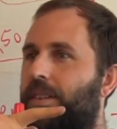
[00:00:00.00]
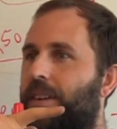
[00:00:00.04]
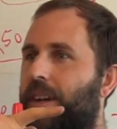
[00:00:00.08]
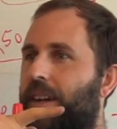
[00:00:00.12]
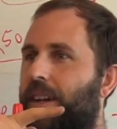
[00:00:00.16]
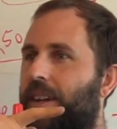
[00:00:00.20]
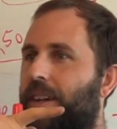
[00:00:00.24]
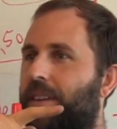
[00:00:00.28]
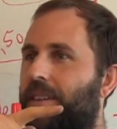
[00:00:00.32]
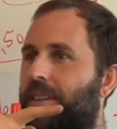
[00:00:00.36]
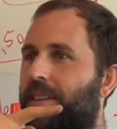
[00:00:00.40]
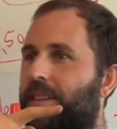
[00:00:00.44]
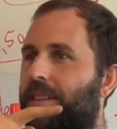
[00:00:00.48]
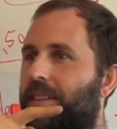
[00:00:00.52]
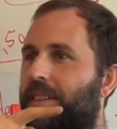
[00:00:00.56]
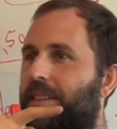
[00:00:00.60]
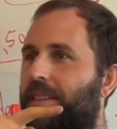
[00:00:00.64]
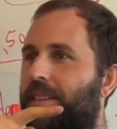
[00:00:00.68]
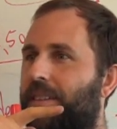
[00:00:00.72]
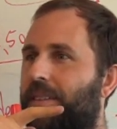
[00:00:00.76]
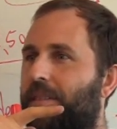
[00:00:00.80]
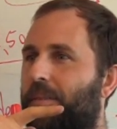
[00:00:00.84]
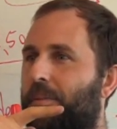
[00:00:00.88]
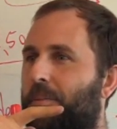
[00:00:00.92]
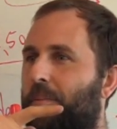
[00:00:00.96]
Right?
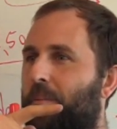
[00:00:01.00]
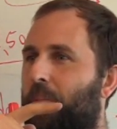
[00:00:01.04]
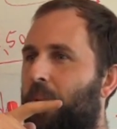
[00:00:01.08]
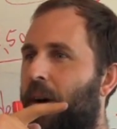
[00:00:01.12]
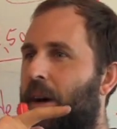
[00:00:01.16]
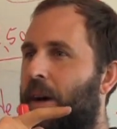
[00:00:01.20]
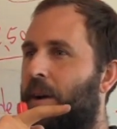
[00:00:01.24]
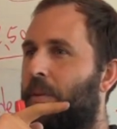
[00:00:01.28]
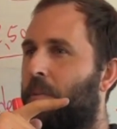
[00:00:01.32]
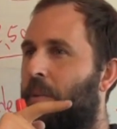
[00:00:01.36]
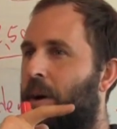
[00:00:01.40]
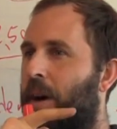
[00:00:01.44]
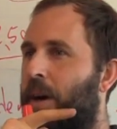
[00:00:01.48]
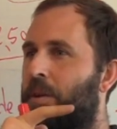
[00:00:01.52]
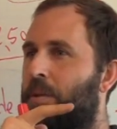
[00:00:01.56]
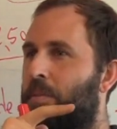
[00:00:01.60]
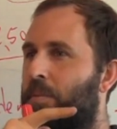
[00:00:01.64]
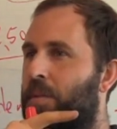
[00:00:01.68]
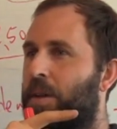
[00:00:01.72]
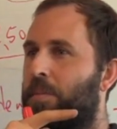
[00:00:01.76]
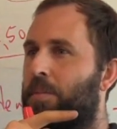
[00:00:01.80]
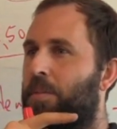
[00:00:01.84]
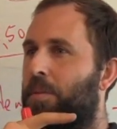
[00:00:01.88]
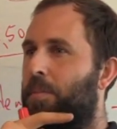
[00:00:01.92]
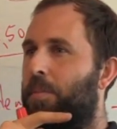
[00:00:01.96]
Why, why do
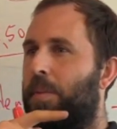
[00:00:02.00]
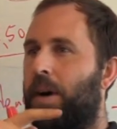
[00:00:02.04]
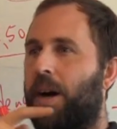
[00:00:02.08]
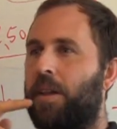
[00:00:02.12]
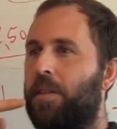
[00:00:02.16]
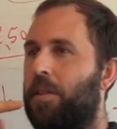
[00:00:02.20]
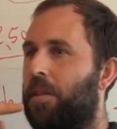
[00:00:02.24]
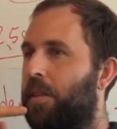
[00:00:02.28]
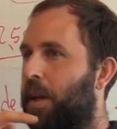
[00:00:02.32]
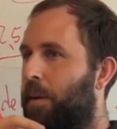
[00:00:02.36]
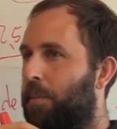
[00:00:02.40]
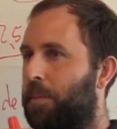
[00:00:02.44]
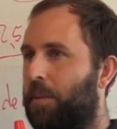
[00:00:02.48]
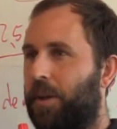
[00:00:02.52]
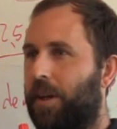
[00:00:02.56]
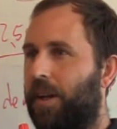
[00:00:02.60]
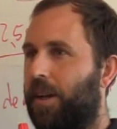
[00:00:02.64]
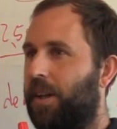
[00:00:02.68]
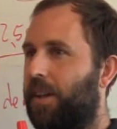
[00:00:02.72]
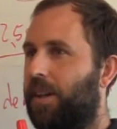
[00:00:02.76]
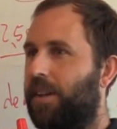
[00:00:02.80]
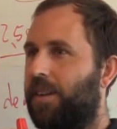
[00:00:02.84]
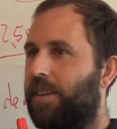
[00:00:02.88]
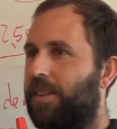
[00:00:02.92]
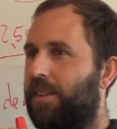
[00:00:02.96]
people buy the
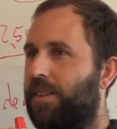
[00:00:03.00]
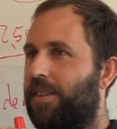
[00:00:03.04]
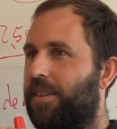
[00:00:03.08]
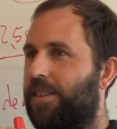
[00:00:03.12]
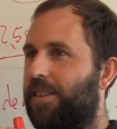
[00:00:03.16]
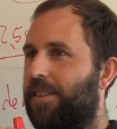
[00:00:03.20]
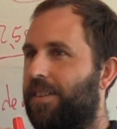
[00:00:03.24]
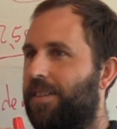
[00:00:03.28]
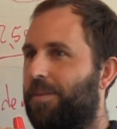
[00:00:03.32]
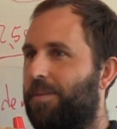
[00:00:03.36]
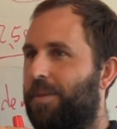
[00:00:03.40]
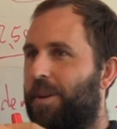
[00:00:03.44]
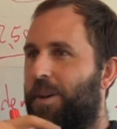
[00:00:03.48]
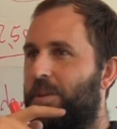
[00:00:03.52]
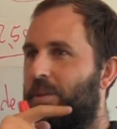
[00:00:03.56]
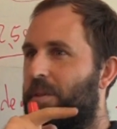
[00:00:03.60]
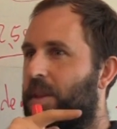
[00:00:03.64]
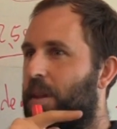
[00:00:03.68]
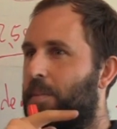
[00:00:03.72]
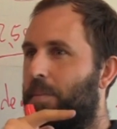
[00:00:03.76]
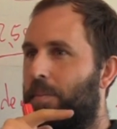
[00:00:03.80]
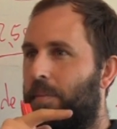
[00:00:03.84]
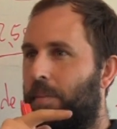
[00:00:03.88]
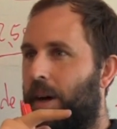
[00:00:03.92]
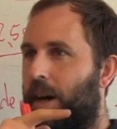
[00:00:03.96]
Lamborghini? Why do
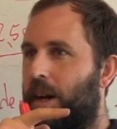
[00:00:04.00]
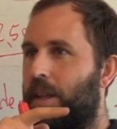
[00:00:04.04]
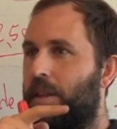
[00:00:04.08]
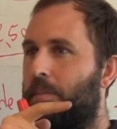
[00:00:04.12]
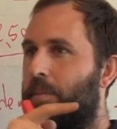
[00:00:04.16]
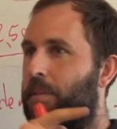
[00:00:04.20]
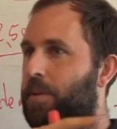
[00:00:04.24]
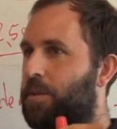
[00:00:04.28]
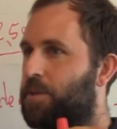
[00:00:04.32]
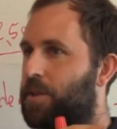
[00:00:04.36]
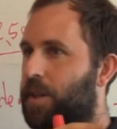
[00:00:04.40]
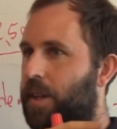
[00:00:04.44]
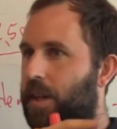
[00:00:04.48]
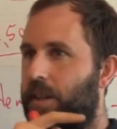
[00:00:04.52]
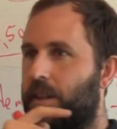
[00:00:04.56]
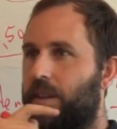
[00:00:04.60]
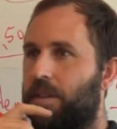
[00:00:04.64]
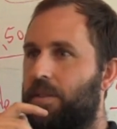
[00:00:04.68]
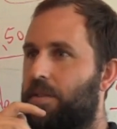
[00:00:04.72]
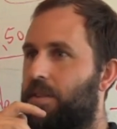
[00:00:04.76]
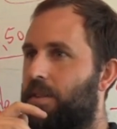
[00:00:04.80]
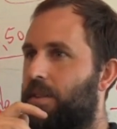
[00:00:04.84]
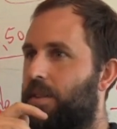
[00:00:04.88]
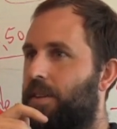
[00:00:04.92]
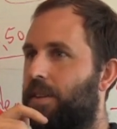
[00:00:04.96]
they buy the
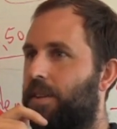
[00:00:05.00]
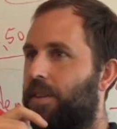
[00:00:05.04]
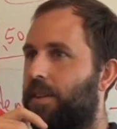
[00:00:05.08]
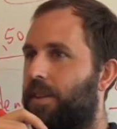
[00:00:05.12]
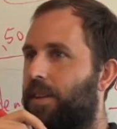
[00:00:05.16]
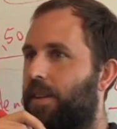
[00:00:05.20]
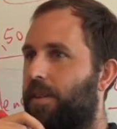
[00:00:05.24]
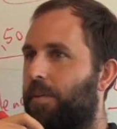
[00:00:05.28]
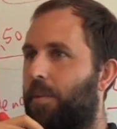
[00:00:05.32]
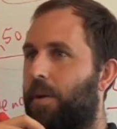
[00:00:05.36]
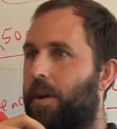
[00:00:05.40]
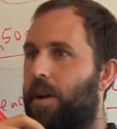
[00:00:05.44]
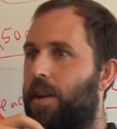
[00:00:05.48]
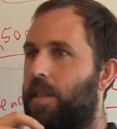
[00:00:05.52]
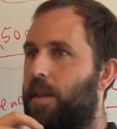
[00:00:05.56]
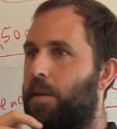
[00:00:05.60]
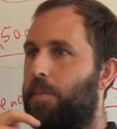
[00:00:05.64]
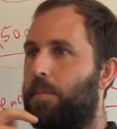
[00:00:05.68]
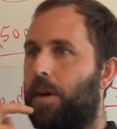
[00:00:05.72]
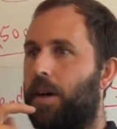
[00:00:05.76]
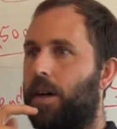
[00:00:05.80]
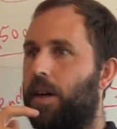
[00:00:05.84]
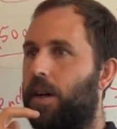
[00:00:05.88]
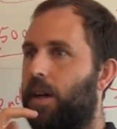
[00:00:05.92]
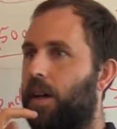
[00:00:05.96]
Mercedes? Why do they
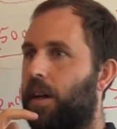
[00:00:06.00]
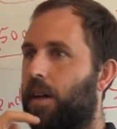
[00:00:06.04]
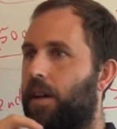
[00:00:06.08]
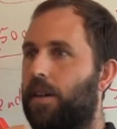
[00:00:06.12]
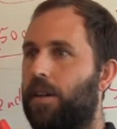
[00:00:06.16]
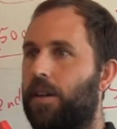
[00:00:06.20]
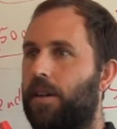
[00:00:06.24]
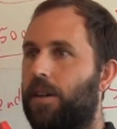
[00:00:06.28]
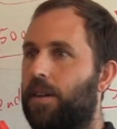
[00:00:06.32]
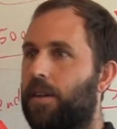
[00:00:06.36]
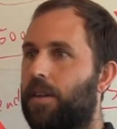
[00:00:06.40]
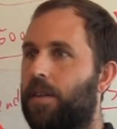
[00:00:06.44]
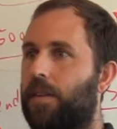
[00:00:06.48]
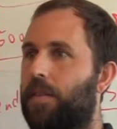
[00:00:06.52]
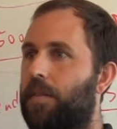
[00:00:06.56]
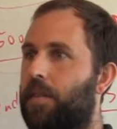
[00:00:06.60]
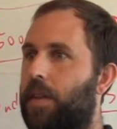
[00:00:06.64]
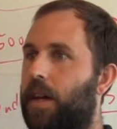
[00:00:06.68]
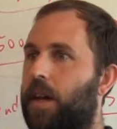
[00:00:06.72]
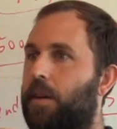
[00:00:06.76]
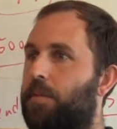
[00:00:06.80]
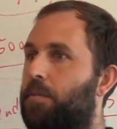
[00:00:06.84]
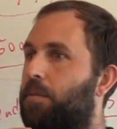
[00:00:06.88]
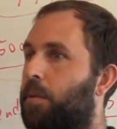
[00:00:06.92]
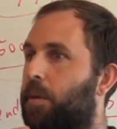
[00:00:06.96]
buy
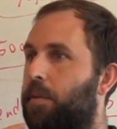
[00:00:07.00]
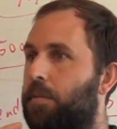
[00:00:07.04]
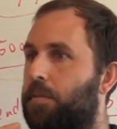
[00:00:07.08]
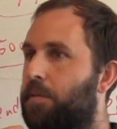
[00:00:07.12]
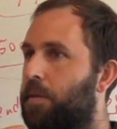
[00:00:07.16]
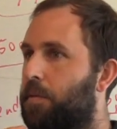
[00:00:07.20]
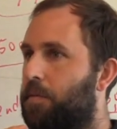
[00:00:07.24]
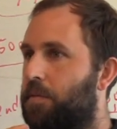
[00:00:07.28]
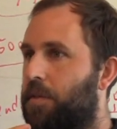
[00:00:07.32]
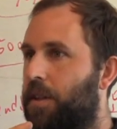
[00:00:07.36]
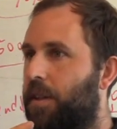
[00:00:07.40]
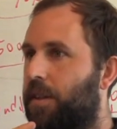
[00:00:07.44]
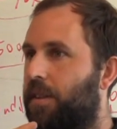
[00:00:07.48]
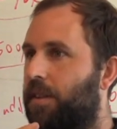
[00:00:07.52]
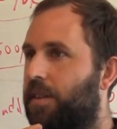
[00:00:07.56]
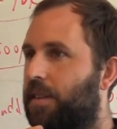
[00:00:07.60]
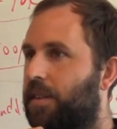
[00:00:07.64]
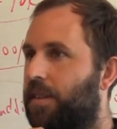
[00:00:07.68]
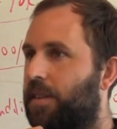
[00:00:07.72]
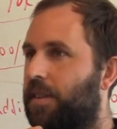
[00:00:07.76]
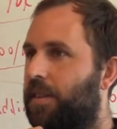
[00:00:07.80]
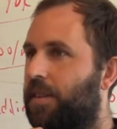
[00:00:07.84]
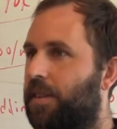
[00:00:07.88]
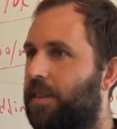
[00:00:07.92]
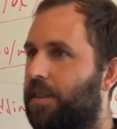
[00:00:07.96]
the F one fifty
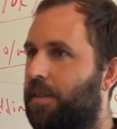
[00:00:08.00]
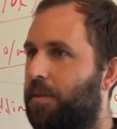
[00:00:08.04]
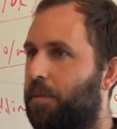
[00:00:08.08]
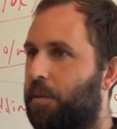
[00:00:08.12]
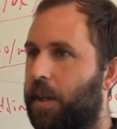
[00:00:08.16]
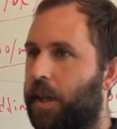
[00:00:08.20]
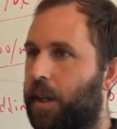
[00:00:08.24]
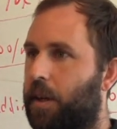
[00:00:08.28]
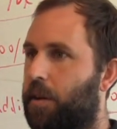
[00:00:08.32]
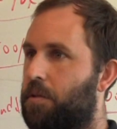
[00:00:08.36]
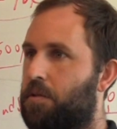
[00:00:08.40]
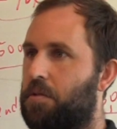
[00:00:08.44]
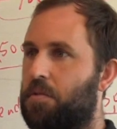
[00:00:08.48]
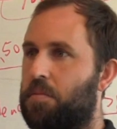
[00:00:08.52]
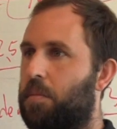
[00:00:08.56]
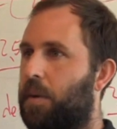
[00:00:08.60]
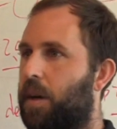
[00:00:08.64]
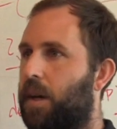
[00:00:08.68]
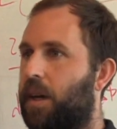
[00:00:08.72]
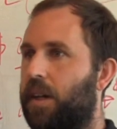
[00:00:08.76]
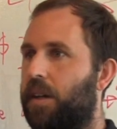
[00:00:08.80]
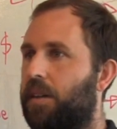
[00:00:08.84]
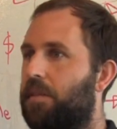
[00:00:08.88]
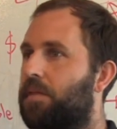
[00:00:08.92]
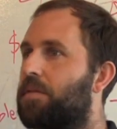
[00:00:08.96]
when they could just
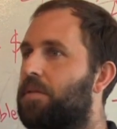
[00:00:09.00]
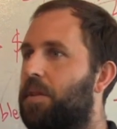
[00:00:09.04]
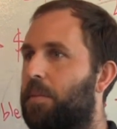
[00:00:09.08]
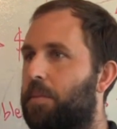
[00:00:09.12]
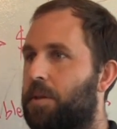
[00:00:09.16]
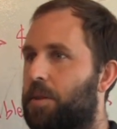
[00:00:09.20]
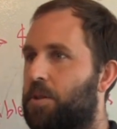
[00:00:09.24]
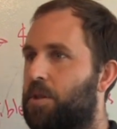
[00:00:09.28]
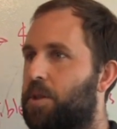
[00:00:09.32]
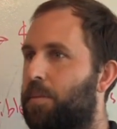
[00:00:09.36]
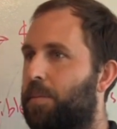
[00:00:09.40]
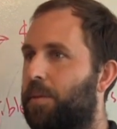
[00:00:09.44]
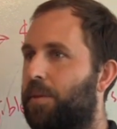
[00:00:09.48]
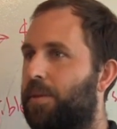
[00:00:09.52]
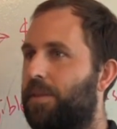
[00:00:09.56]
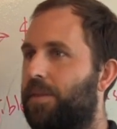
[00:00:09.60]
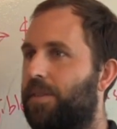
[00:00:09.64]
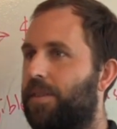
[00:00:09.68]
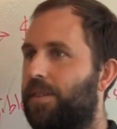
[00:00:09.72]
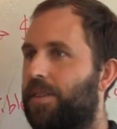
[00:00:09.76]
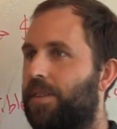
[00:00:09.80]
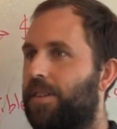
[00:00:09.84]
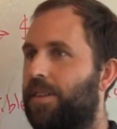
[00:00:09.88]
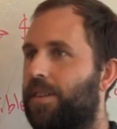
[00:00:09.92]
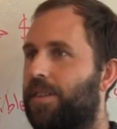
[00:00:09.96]
buy something cheaper?
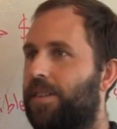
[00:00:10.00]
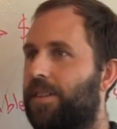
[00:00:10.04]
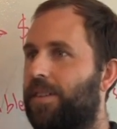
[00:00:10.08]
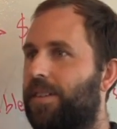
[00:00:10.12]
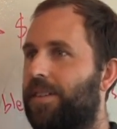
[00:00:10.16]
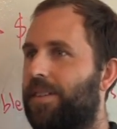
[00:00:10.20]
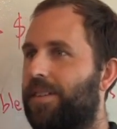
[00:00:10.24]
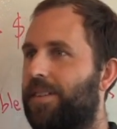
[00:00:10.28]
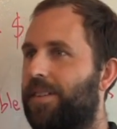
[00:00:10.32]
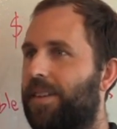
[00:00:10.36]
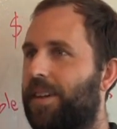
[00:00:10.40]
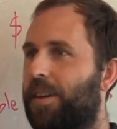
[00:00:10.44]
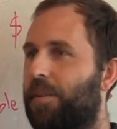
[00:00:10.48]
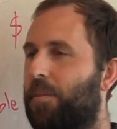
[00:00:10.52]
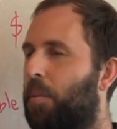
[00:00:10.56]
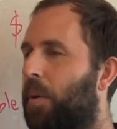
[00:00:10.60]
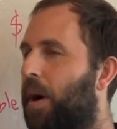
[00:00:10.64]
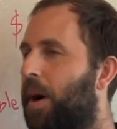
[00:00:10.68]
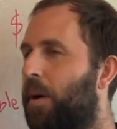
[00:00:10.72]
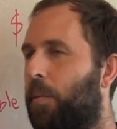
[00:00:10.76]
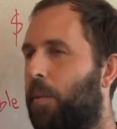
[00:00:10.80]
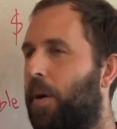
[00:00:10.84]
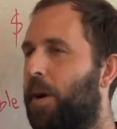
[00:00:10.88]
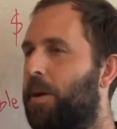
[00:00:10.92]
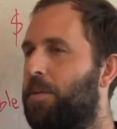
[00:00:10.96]
Like,
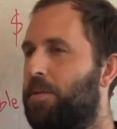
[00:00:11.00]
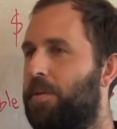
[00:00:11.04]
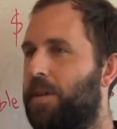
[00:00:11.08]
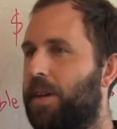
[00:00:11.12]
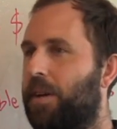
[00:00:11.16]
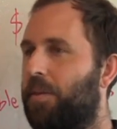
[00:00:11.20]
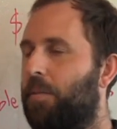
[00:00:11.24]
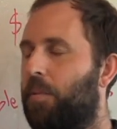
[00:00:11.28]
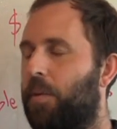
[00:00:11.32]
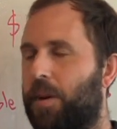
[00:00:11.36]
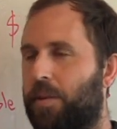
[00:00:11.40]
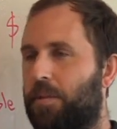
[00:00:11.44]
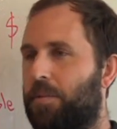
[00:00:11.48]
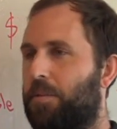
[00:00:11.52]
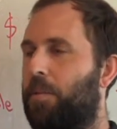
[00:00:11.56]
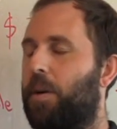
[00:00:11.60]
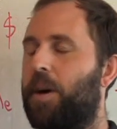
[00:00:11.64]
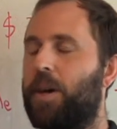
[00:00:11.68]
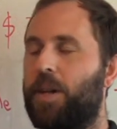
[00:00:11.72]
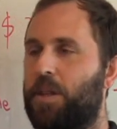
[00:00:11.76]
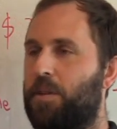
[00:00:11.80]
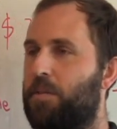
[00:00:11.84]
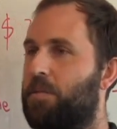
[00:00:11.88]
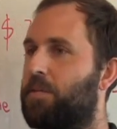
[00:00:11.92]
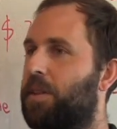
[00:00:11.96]
why, why do they, why,
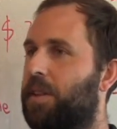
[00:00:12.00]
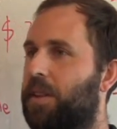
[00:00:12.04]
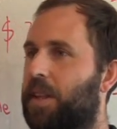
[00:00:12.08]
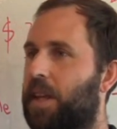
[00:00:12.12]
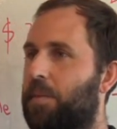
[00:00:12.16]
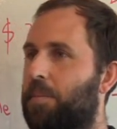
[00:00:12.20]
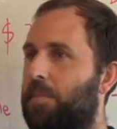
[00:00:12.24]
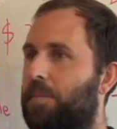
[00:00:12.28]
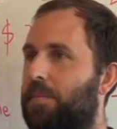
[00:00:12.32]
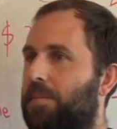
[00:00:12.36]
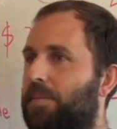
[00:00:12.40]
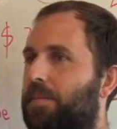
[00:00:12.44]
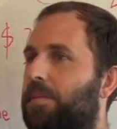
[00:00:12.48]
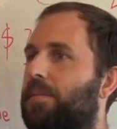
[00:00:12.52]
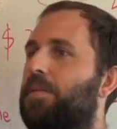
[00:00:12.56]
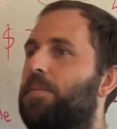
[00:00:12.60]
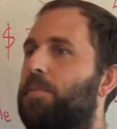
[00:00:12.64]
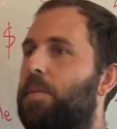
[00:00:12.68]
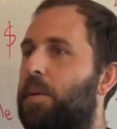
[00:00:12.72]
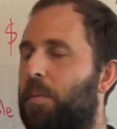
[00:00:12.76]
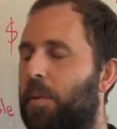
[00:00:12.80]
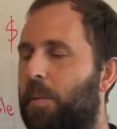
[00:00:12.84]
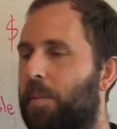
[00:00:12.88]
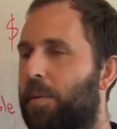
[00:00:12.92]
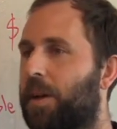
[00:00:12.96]
why do you think they
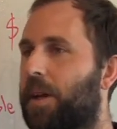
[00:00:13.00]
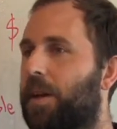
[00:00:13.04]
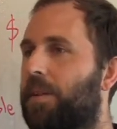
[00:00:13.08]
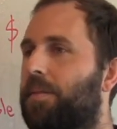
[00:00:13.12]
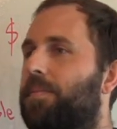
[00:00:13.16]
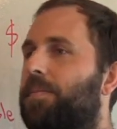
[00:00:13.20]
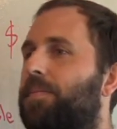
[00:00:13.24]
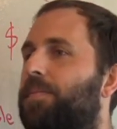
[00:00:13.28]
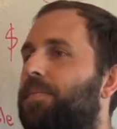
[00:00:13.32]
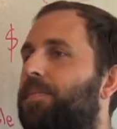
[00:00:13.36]
spend more money?